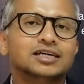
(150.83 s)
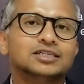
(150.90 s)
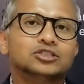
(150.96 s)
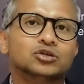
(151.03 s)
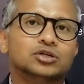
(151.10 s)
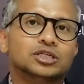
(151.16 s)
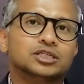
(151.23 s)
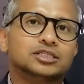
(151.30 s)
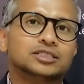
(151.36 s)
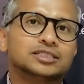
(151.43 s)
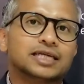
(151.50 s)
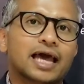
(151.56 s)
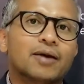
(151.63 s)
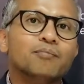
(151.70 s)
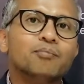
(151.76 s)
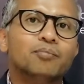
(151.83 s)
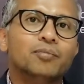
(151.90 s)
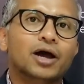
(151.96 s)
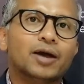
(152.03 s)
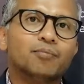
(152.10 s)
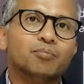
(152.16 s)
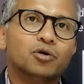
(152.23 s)
So it is
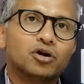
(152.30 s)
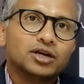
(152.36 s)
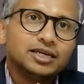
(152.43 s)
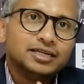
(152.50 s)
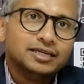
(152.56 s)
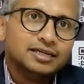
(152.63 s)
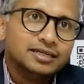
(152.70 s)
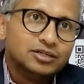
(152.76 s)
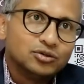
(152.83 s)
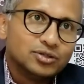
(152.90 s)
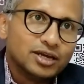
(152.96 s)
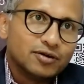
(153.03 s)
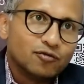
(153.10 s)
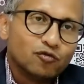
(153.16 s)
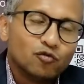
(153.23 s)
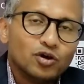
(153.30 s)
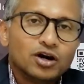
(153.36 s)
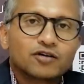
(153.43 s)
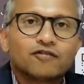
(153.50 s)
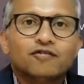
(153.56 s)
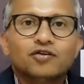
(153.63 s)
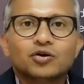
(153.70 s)
embodied into their
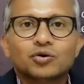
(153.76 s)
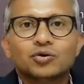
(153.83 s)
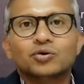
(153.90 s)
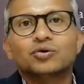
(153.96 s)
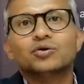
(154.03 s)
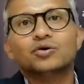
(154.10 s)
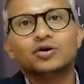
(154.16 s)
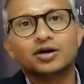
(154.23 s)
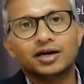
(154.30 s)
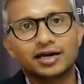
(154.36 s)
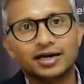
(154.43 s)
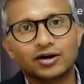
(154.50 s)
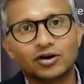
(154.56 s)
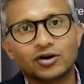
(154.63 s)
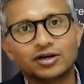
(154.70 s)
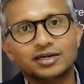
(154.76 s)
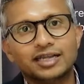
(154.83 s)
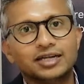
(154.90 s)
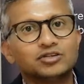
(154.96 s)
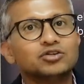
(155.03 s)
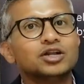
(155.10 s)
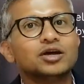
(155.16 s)
workflow or
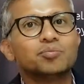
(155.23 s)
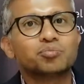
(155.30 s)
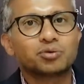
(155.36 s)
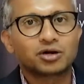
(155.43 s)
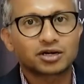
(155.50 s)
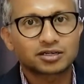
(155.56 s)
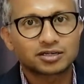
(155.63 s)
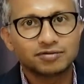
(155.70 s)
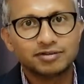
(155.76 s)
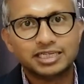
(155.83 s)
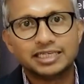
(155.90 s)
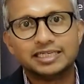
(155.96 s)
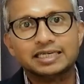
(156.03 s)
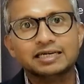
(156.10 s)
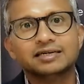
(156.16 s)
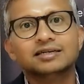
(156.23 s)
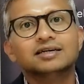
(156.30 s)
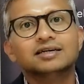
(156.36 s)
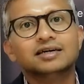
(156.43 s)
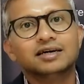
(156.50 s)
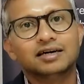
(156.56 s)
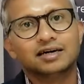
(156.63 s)
day-to-day productivity
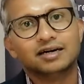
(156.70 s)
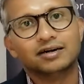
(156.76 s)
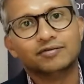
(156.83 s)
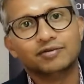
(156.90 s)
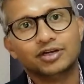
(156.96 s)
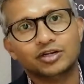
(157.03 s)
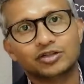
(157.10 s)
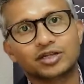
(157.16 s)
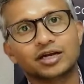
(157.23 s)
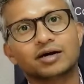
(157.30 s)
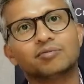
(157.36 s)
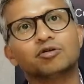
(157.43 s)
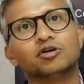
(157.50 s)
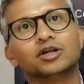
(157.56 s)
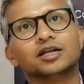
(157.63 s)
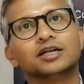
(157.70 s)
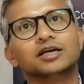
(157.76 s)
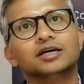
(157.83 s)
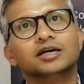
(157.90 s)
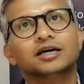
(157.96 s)
when you think about it.